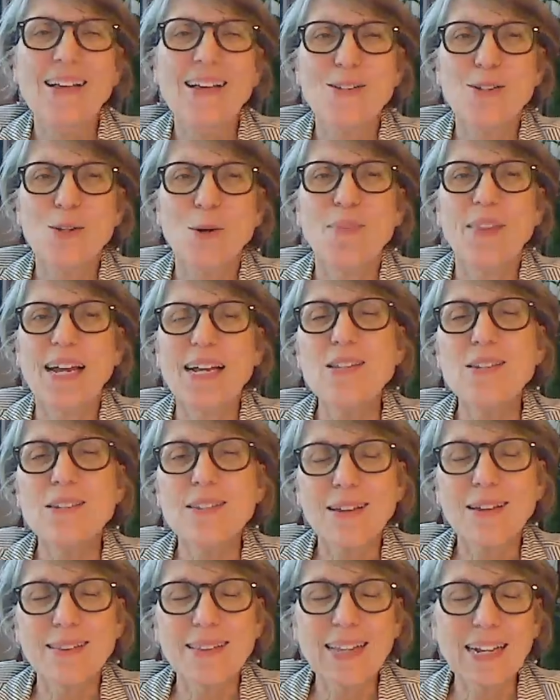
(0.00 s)
So
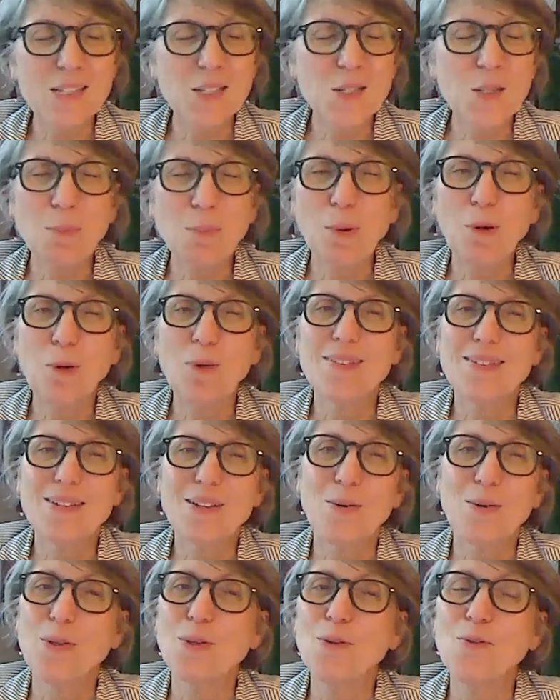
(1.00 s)

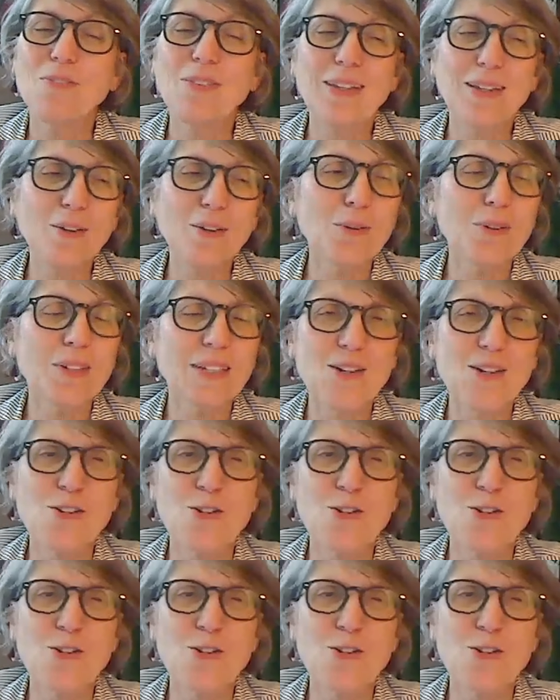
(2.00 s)
so you've literally